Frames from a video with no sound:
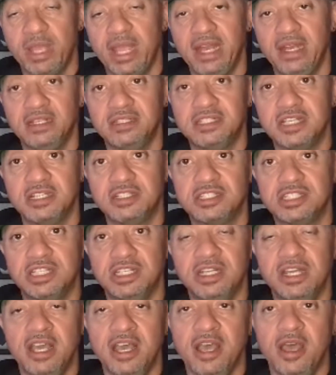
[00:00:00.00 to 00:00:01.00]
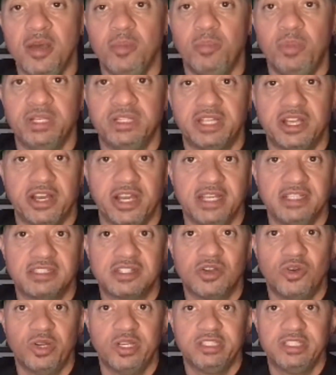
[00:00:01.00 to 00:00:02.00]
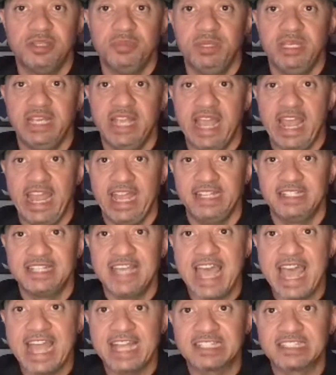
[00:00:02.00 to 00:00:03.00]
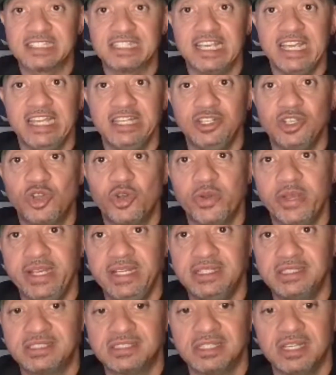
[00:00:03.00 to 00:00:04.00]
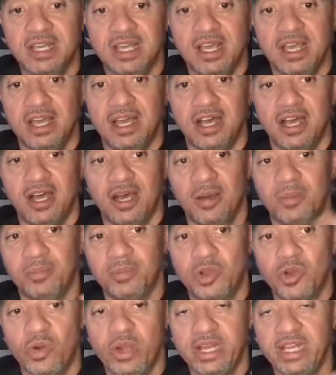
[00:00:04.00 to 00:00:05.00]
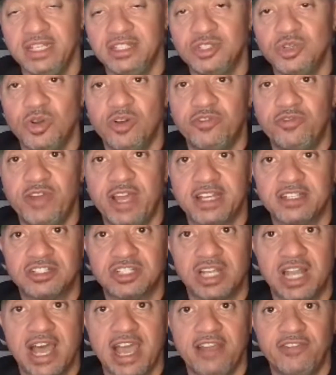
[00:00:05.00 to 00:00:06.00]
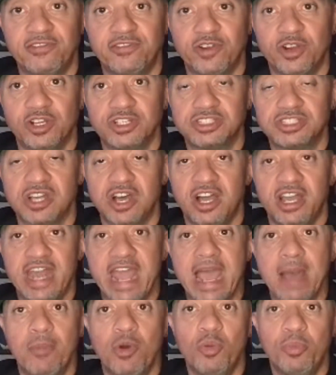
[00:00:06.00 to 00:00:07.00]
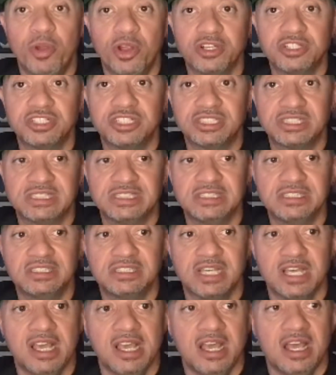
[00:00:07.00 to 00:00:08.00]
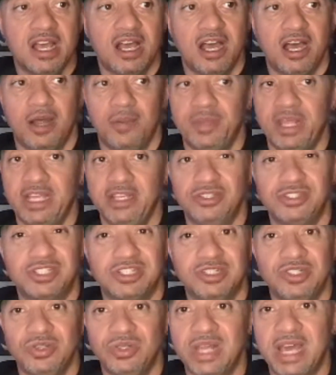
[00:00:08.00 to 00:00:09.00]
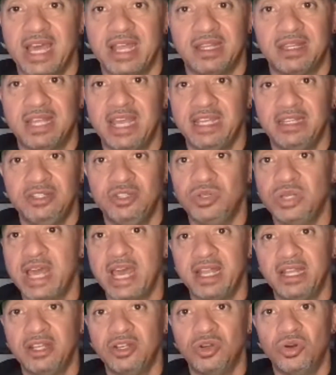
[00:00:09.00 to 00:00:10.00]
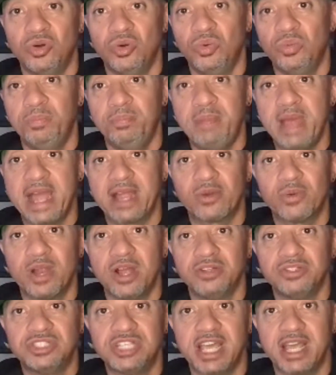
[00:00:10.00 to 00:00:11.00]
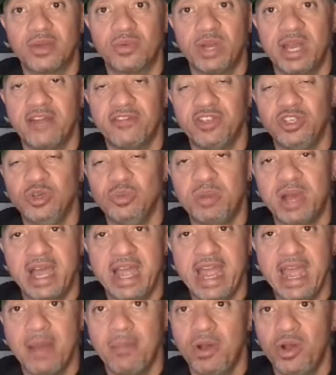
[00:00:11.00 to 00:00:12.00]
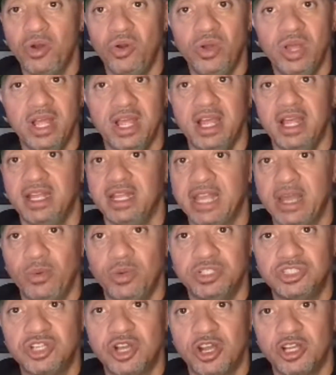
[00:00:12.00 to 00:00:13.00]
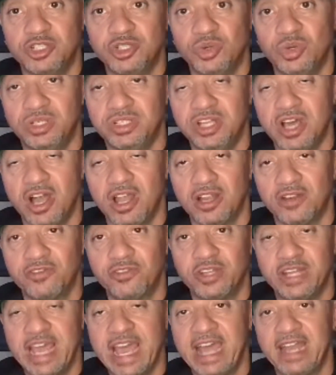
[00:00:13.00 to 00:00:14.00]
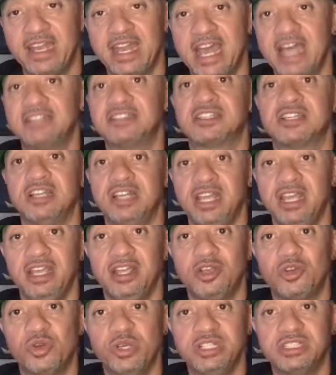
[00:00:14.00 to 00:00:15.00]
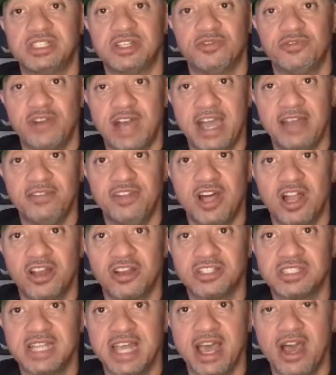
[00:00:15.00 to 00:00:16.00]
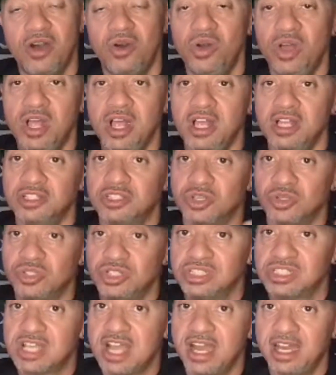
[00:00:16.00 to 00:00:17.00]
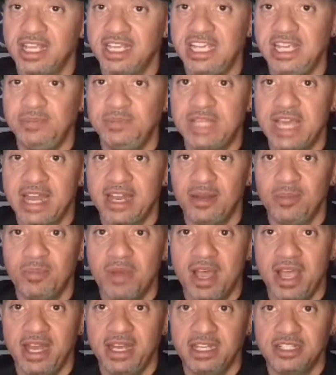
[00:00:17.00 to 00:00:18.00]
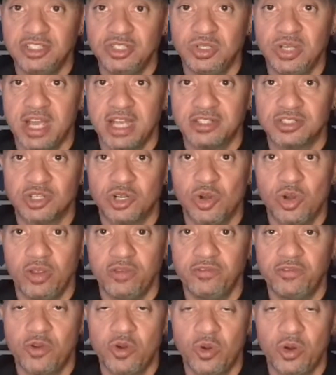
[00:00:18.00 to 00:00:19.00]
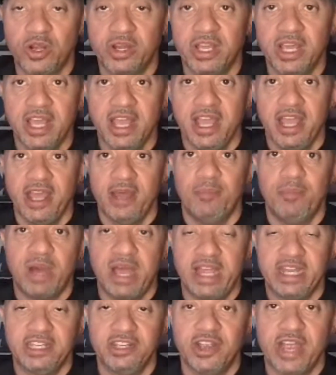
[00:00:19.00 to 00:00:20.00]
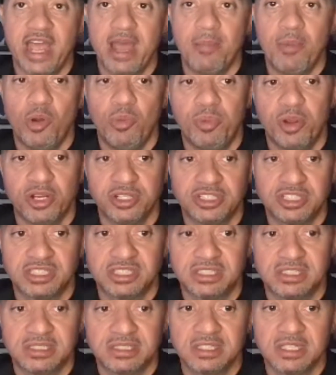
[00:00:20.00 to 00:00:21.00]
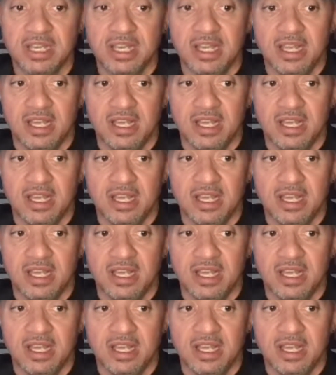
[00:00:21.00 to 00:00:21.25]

paying attention, but there is going to be a tax increase going into effect July 1st on ammo purchases. They used to do that. They do that little background check whenever you buy ammo. They would charge you $1 for that. That's going to increase to $5 now. So just kind of keep that in mind as you guys are going forward and buying your ammo purchases.